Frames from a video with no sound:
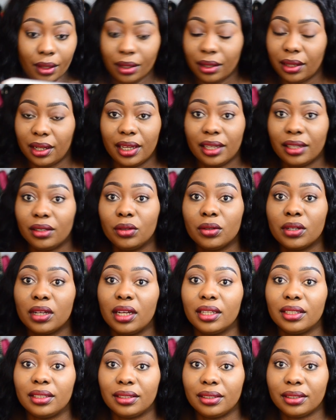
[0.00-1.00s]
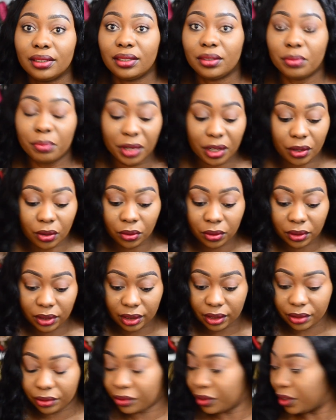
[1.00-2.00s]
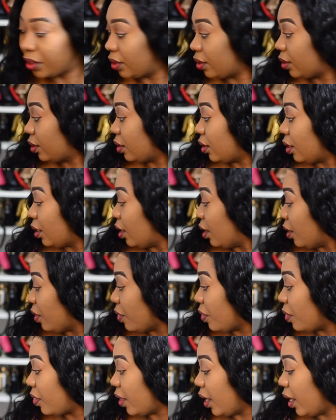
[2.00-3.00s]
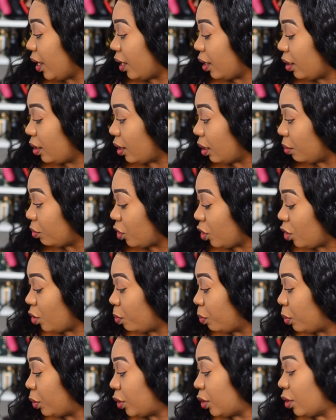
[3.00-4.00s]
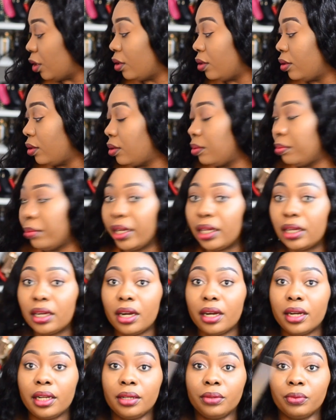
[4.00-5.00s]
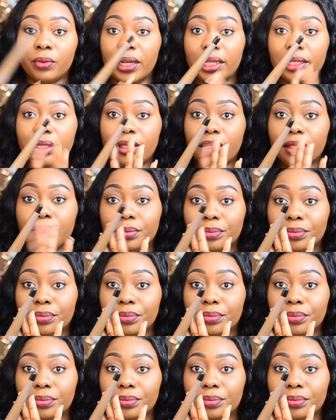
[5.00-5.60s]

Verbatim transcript: like look at this made all the difference then I'm gonna put on my curling wand